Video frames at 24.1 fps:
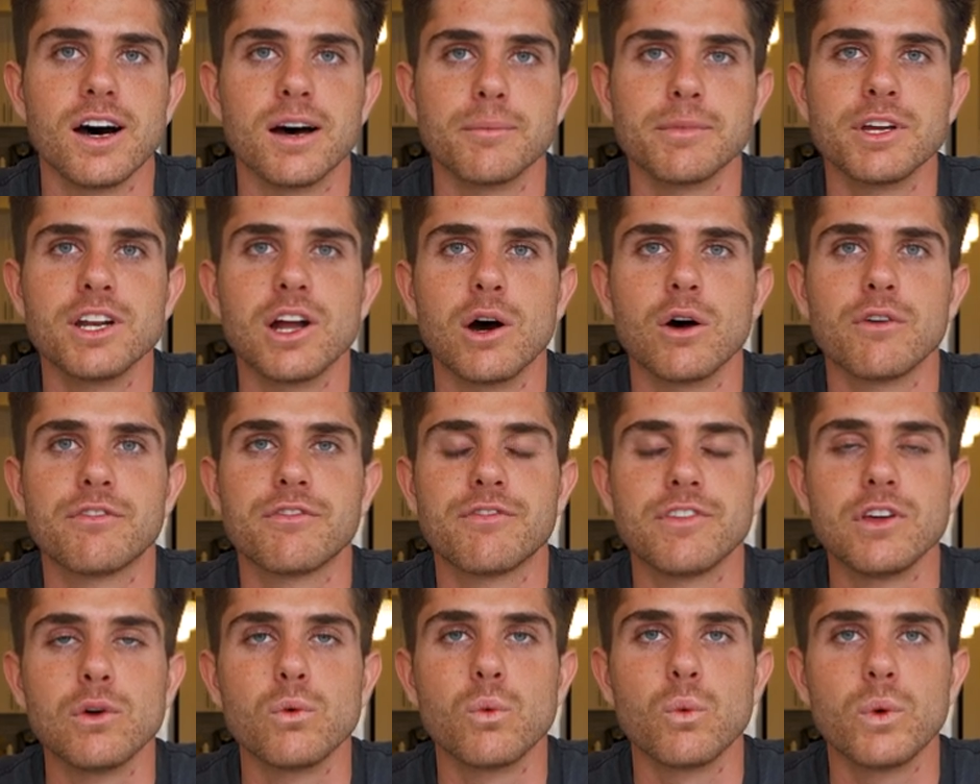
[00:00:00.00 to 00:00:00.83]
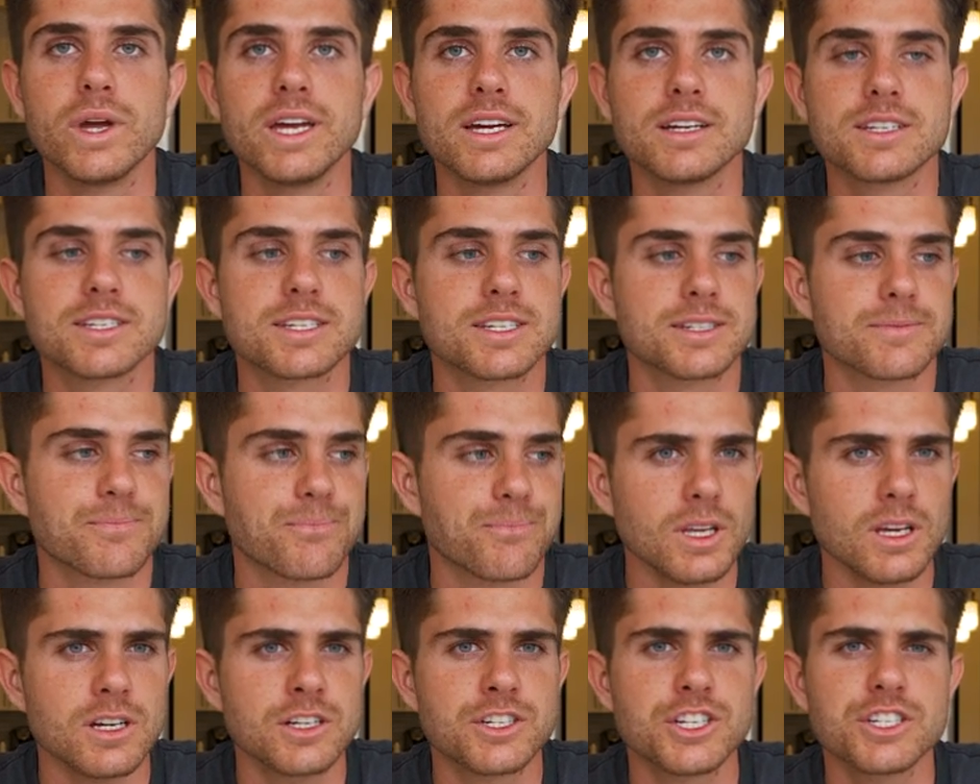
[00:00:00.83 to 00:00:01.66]
you know, a few weeks.
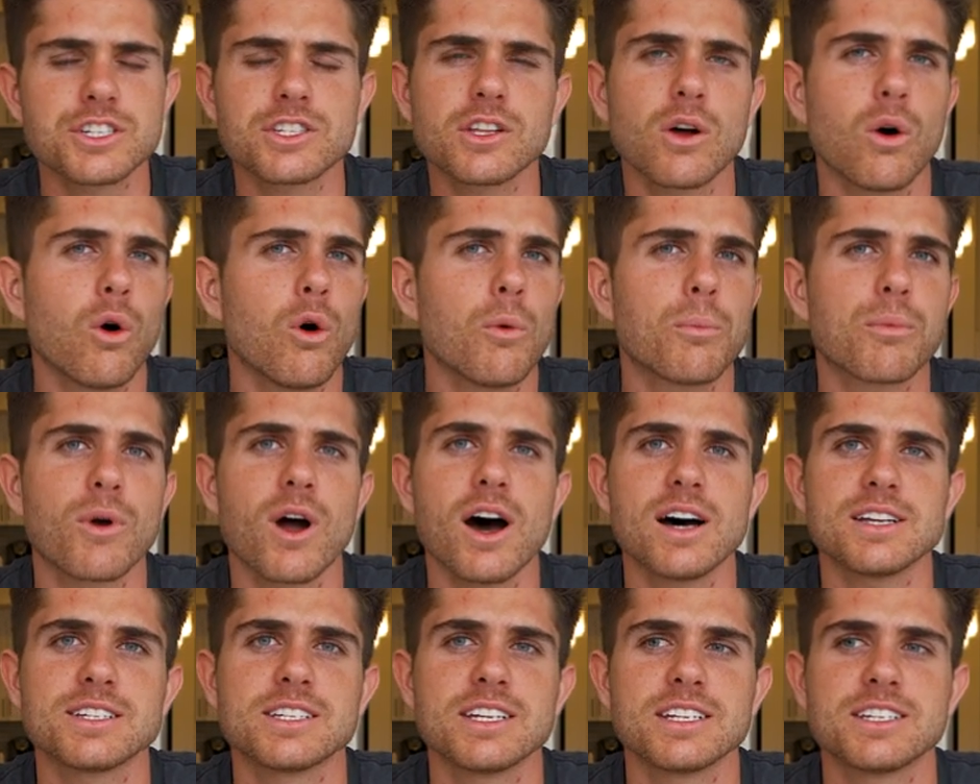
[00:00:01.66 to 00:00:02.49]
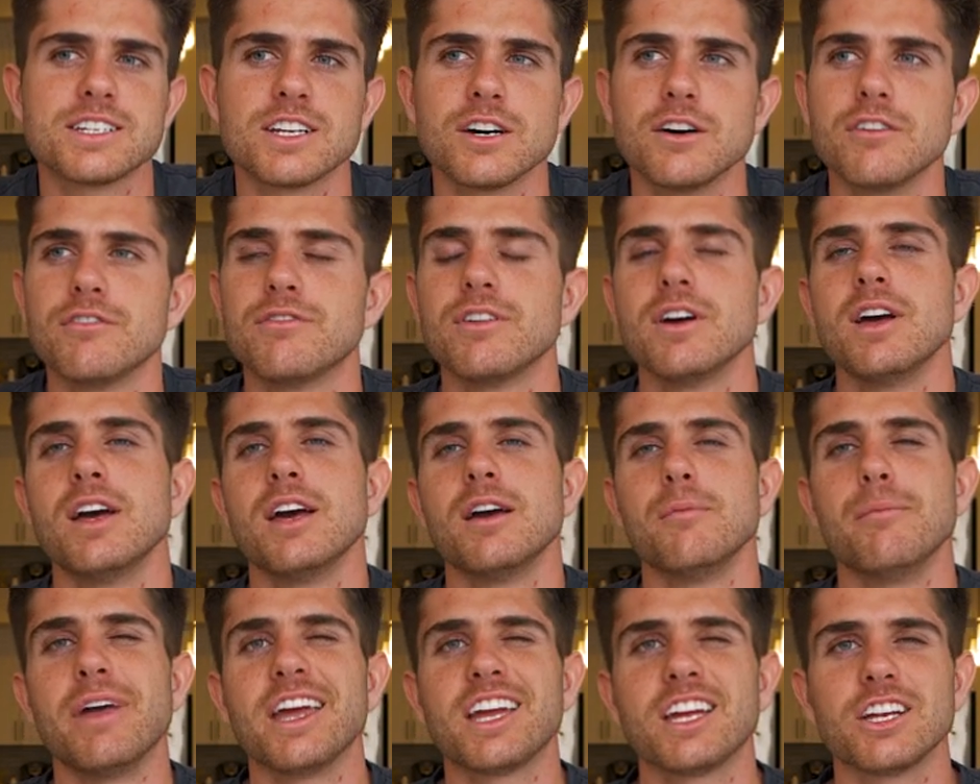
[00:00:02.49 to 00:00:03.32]
Just the whole process of
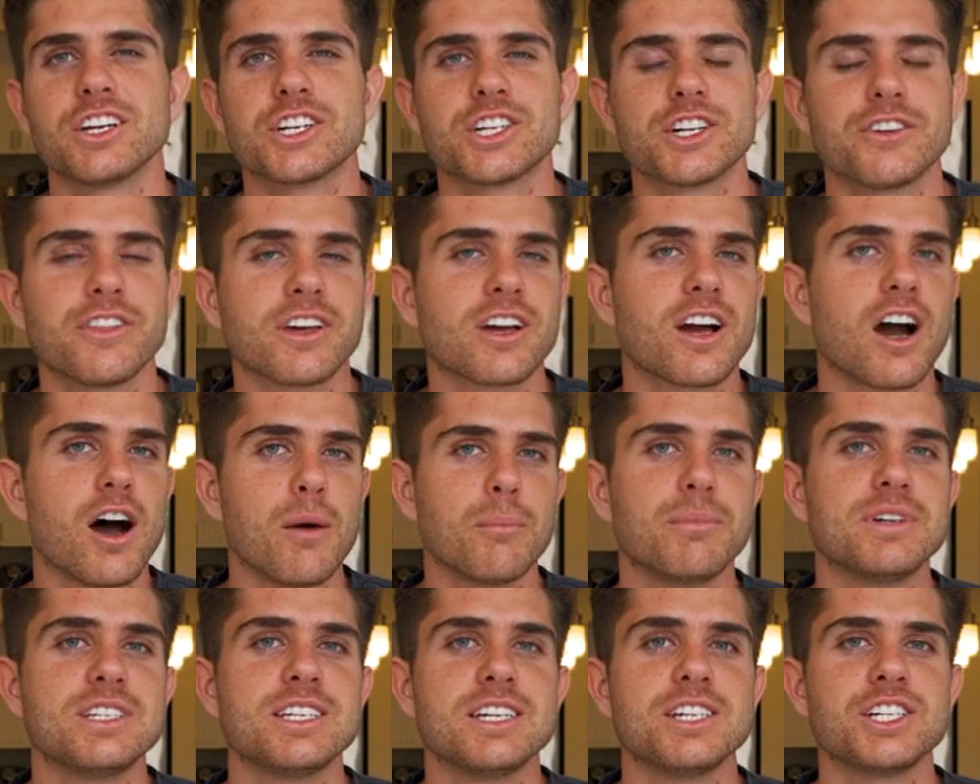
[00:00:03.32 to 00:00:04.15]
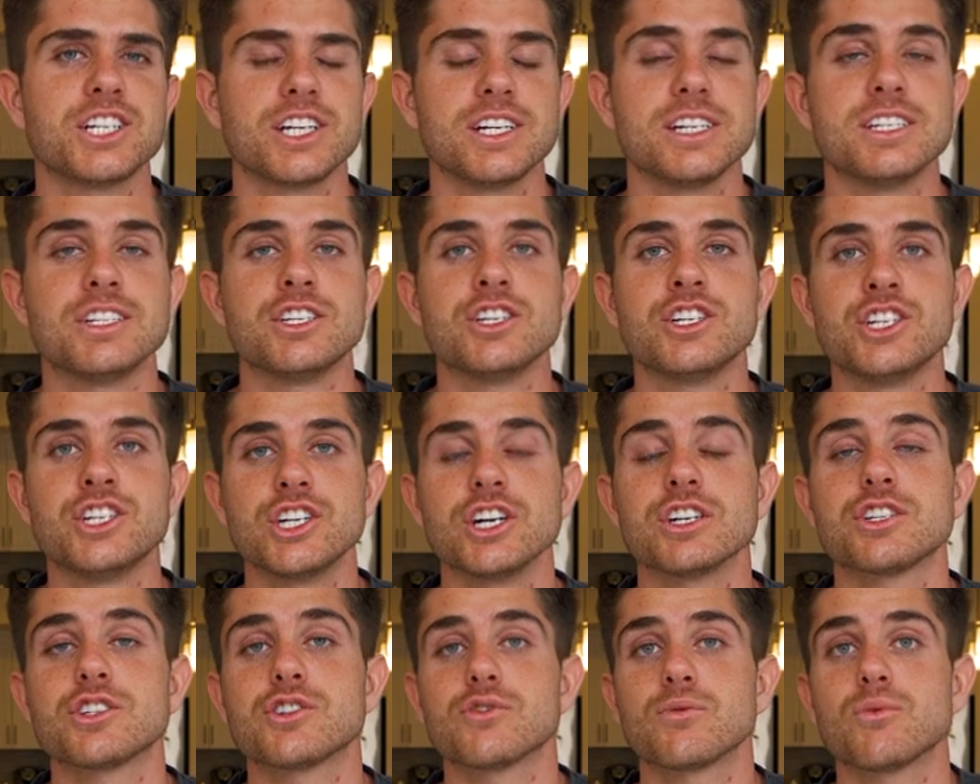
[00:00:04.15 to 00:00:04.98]
making sure the composition is
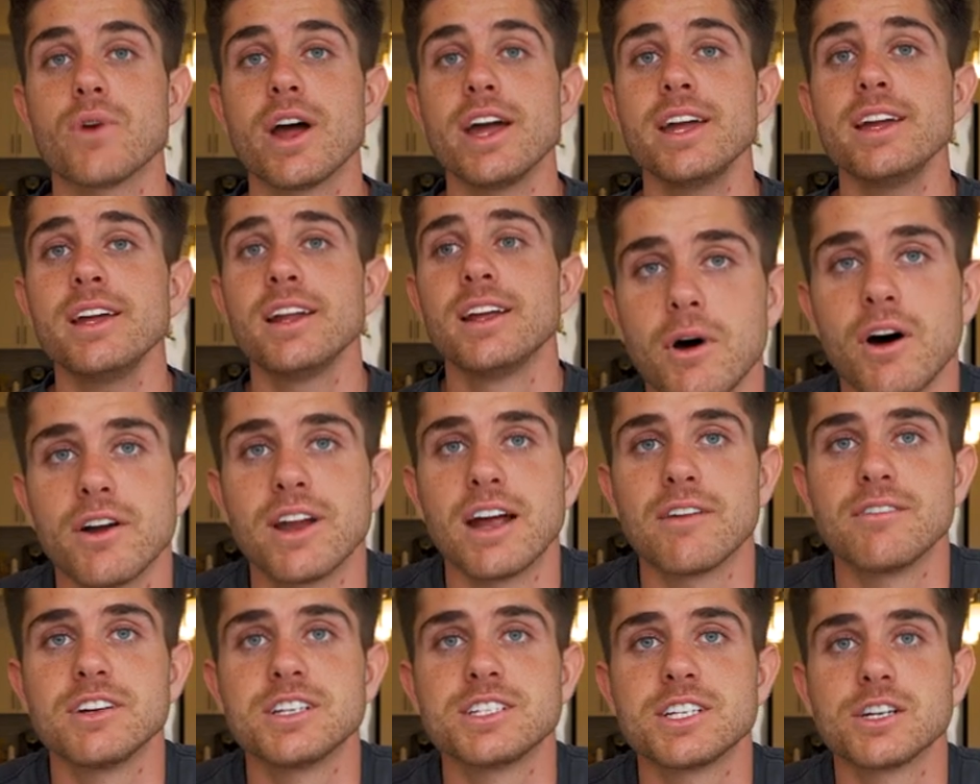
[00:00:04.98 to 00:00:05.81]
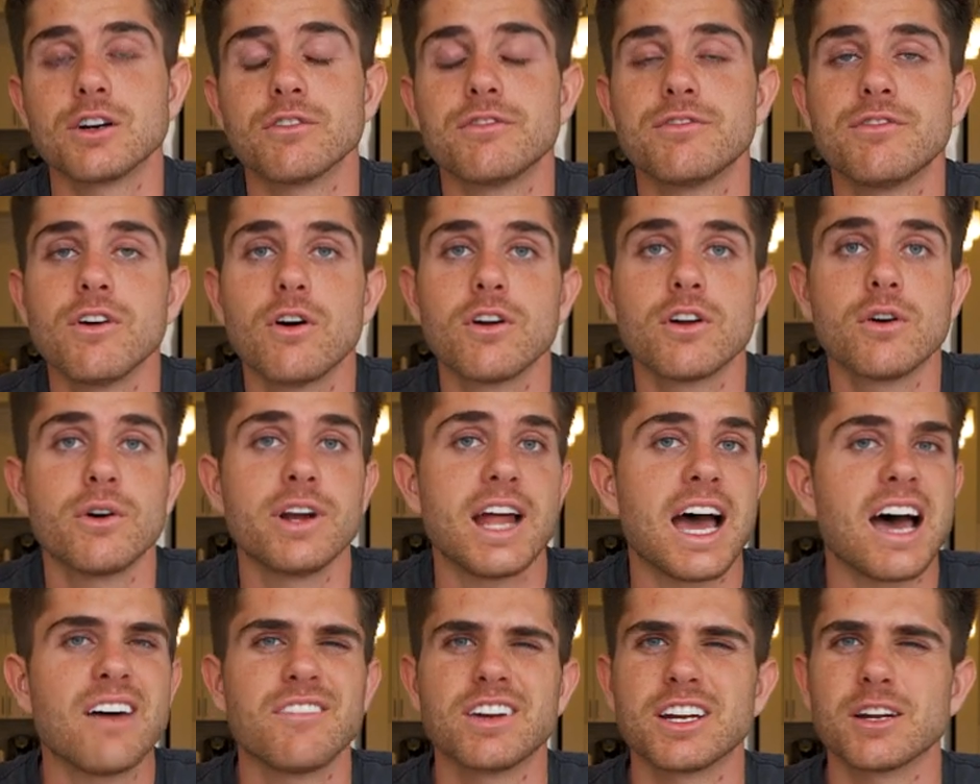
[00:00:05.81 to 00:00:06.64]
just right on every single photo and
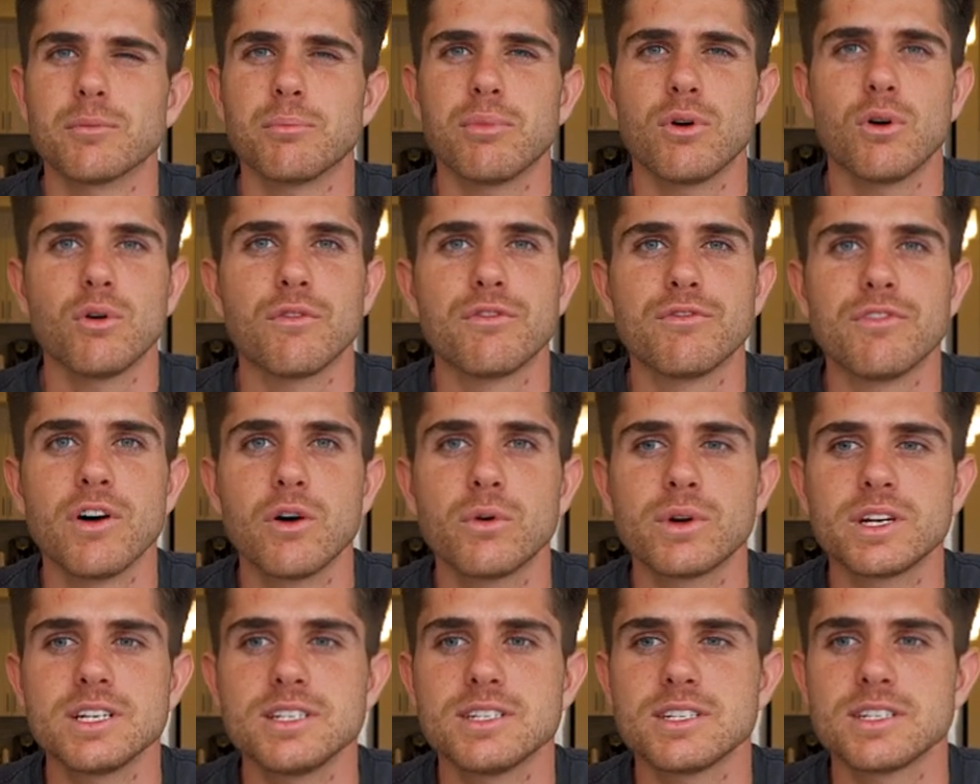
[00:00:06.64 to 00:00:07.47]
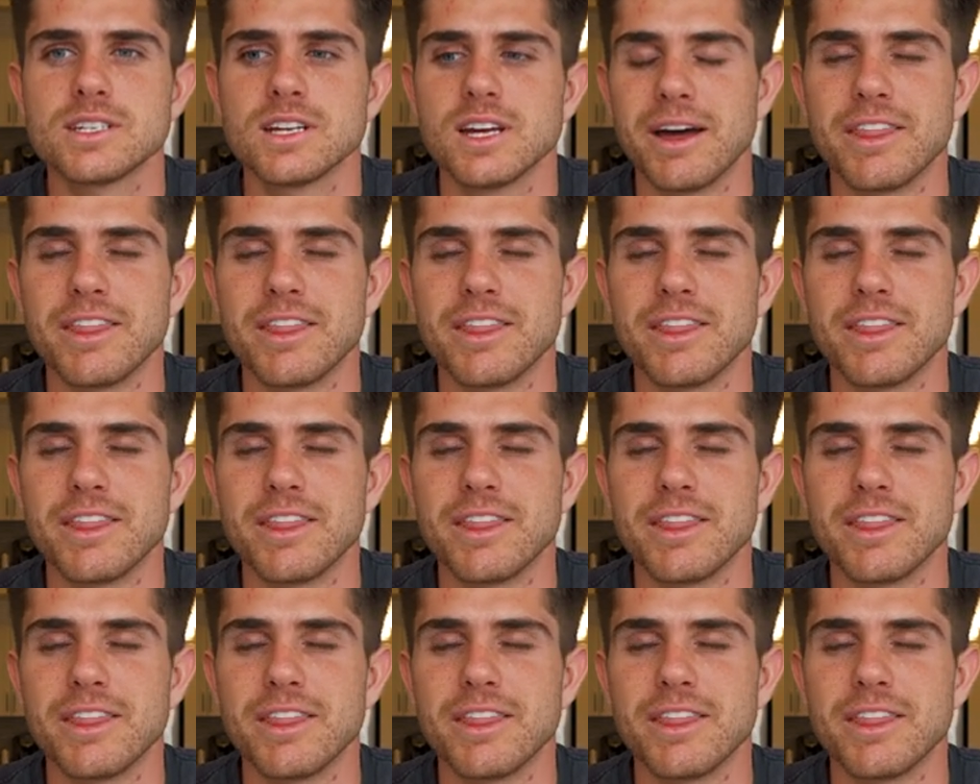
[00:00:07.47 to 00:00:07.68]
having to pull focus.